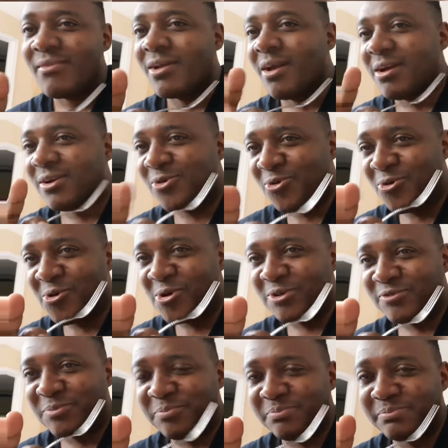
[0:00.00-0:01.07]
look out
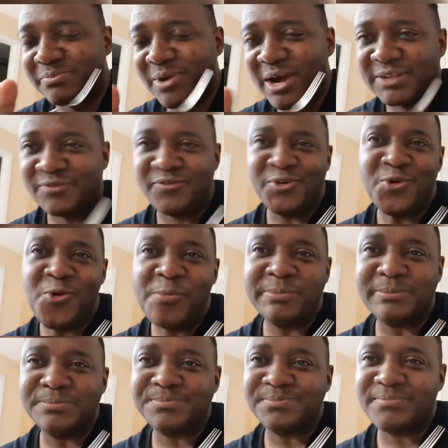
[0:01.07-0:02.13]
part few,
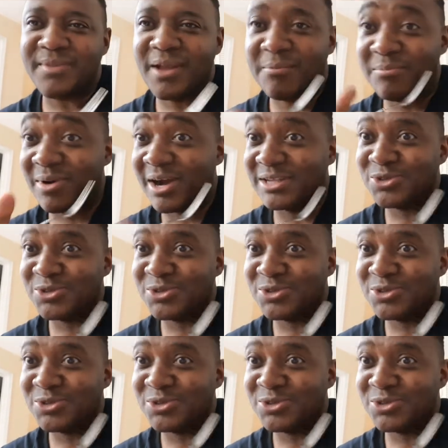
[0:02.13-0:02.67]
part 2.